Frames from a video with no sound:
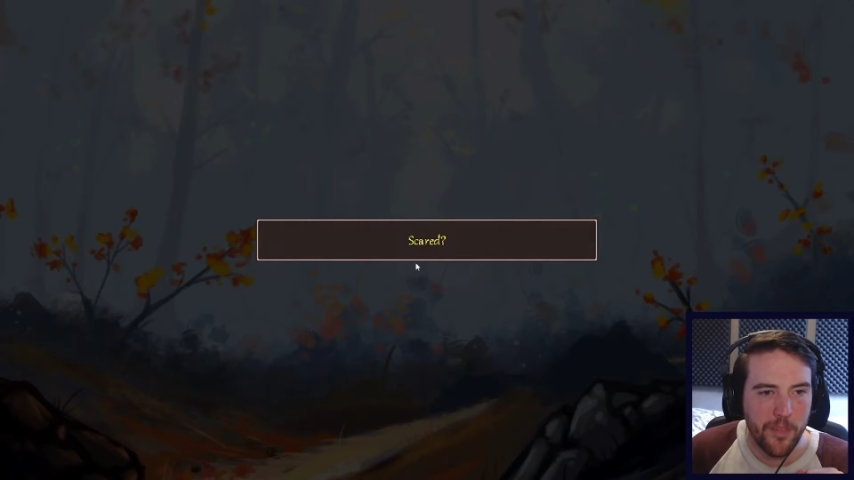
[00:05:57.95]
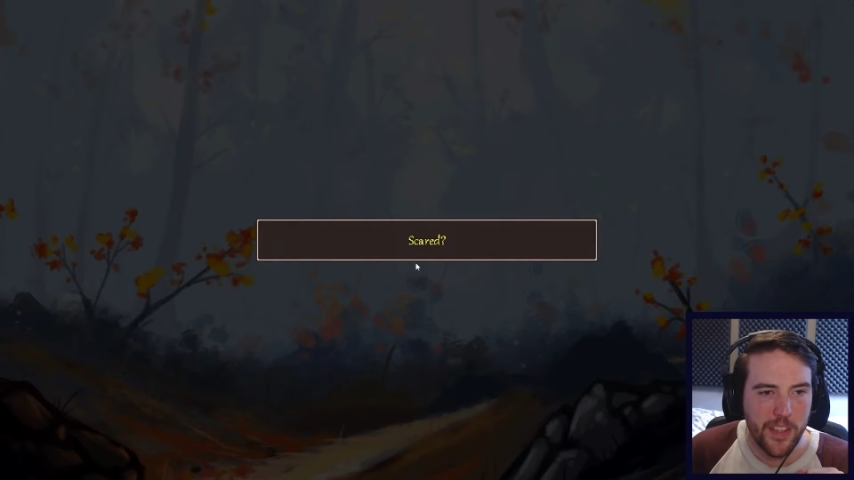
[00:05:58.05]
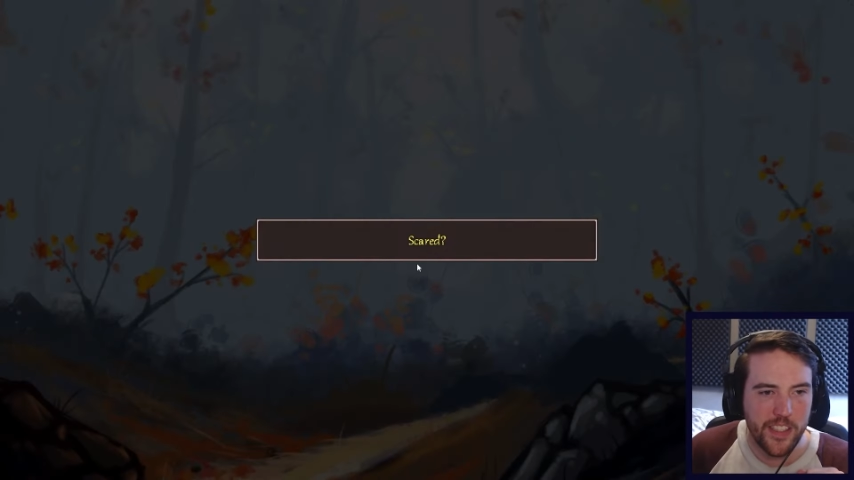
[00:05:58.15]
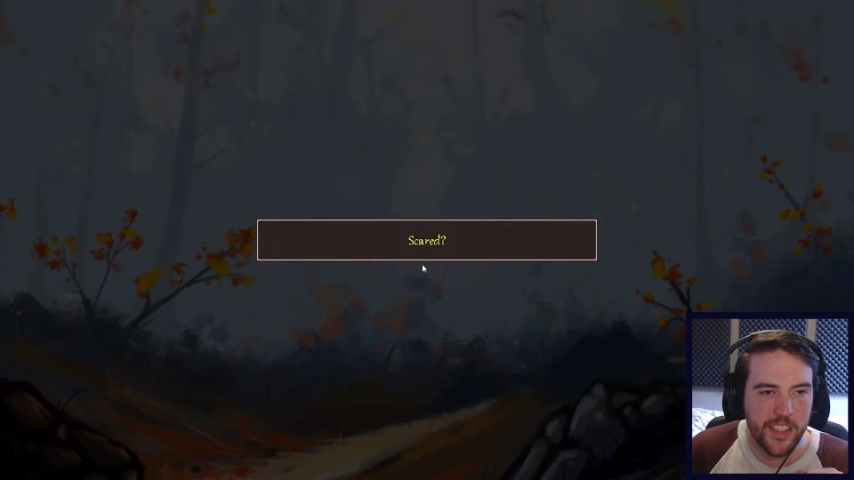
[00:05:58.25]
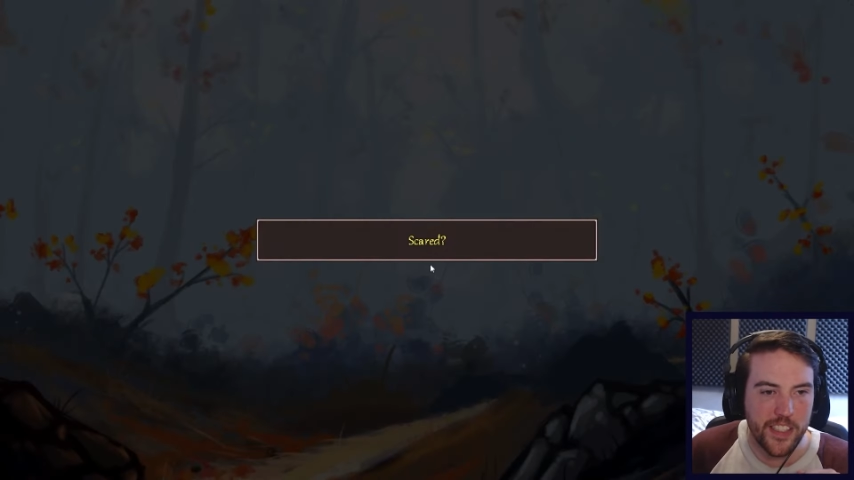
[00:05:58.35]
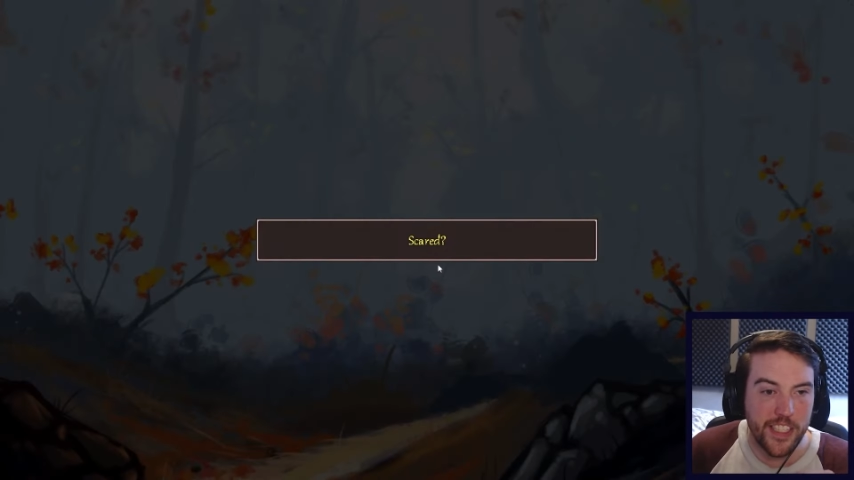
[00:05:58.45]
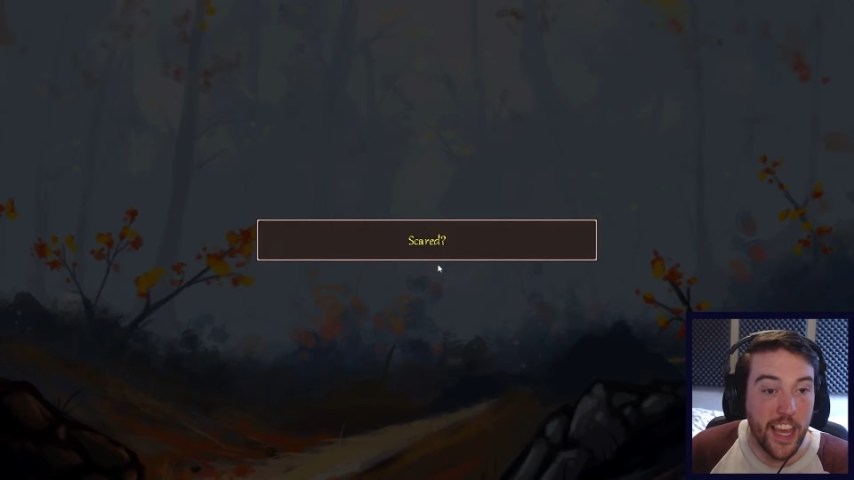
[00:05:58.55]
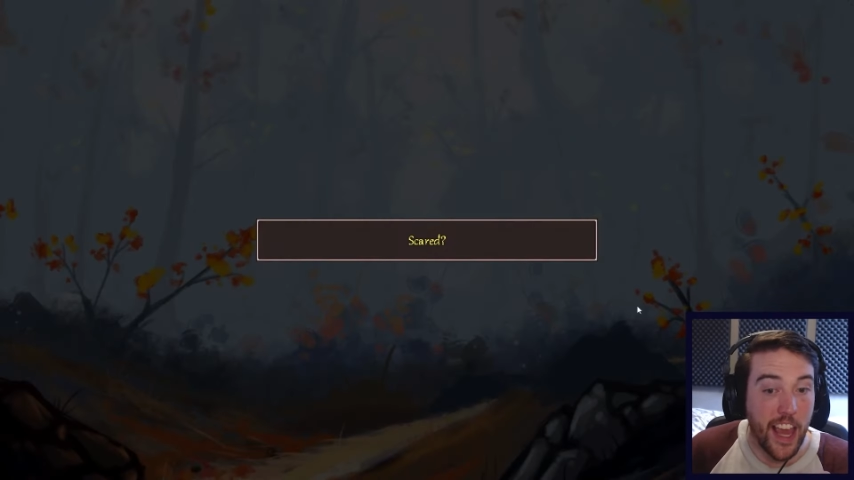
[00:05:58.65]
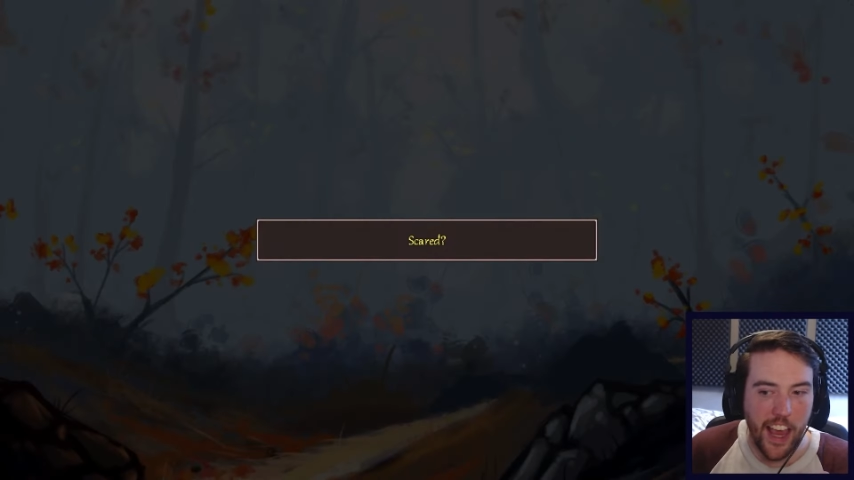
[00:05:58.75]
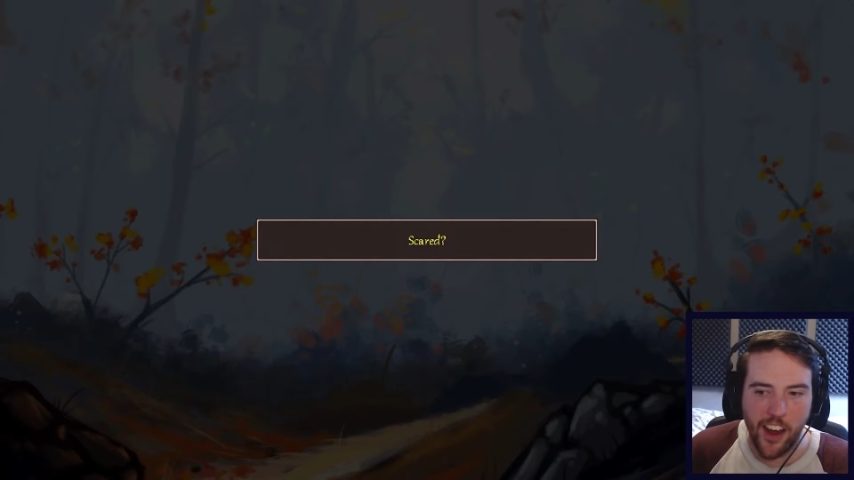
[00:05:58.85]

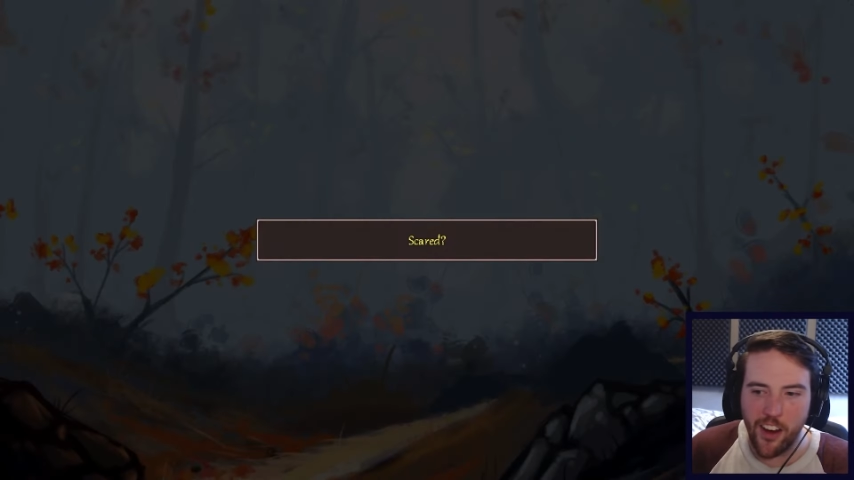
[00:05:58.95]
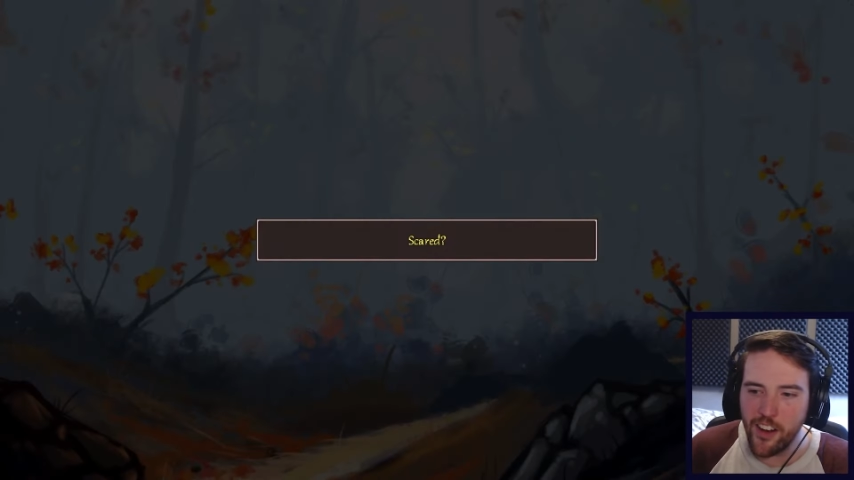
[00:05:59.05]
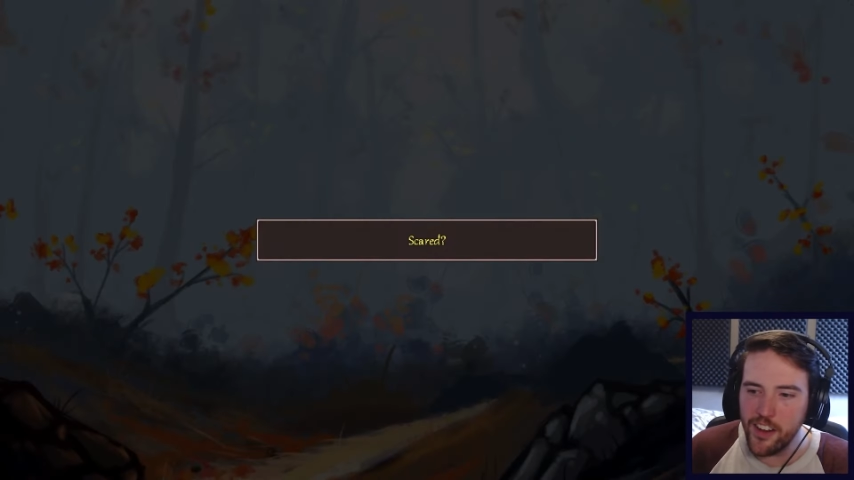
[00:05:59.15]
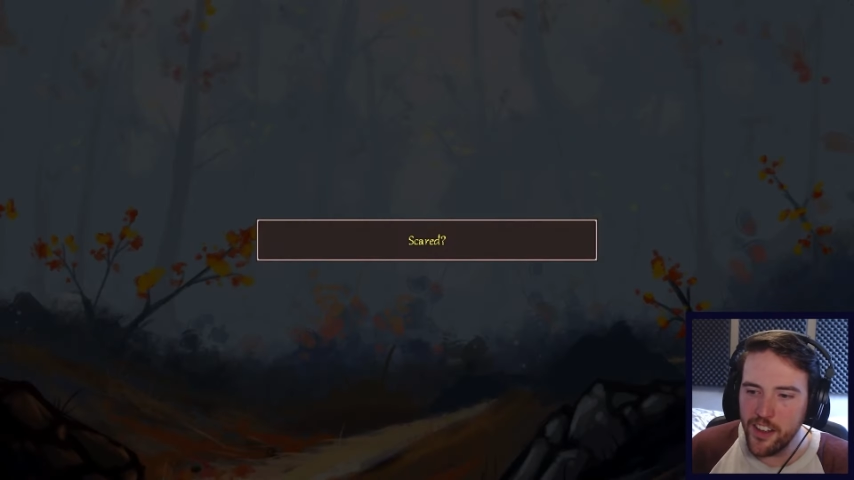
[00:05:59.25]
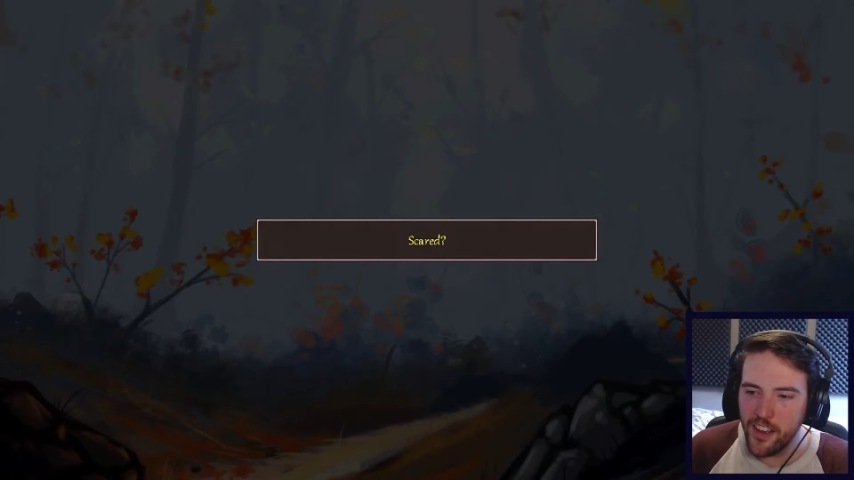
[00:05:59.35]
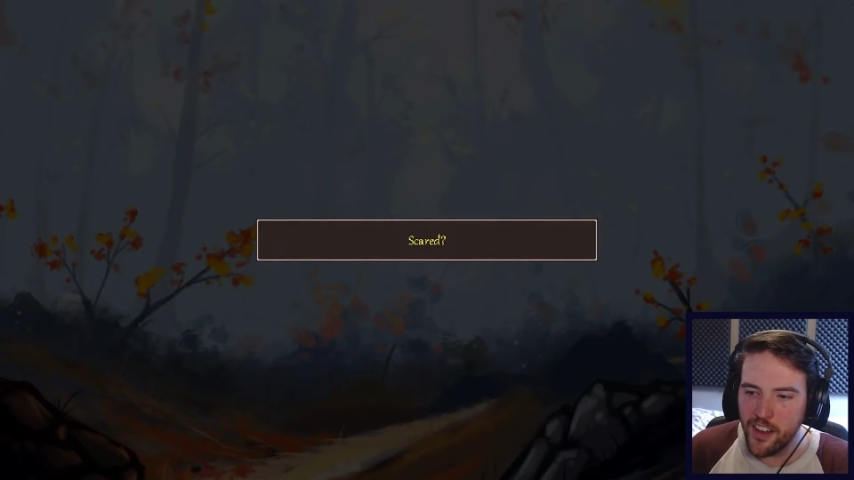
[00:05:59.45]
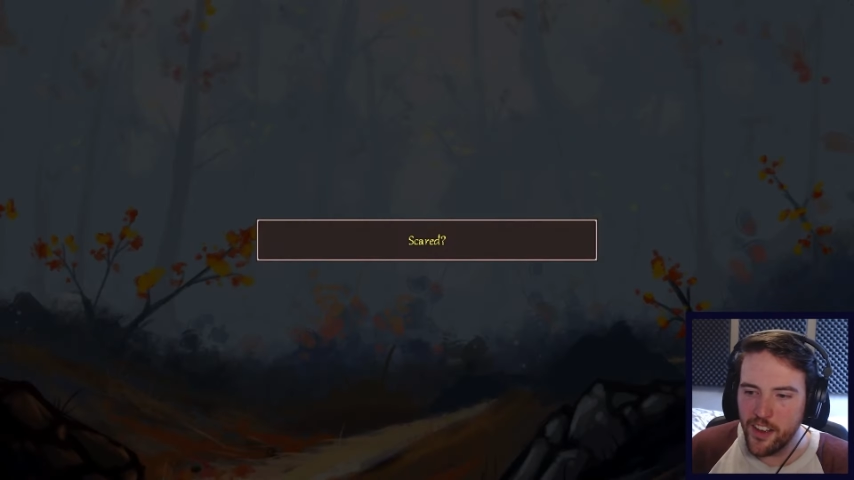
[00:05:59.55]
Scared?